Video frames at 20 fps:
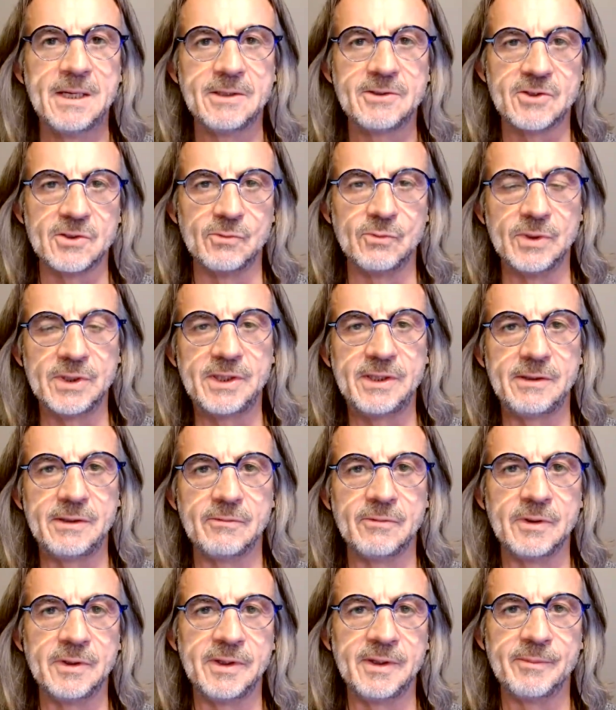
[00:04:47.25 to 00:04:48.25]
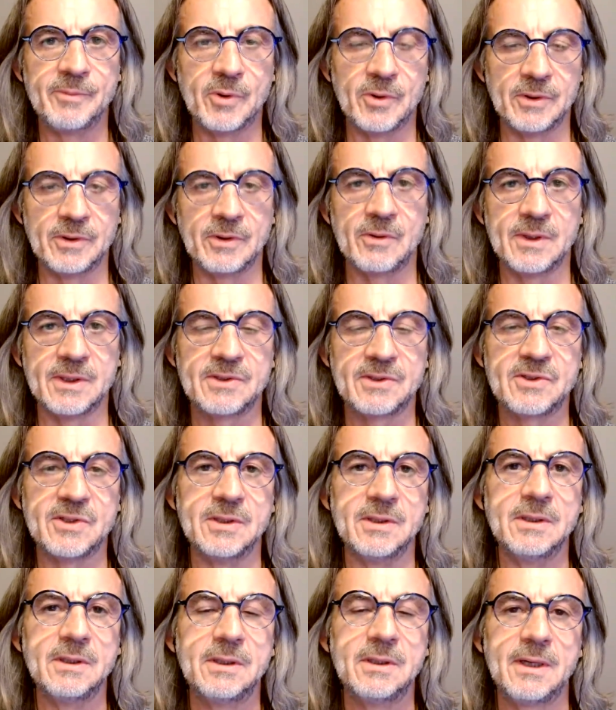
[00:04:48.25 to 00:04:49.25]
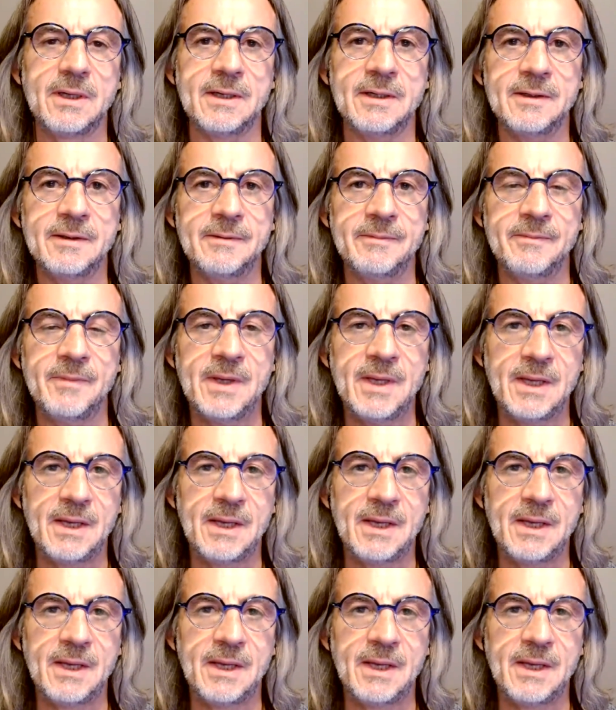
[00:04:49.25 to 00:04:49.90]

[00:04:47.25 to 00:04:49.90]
It's a really, really important question um,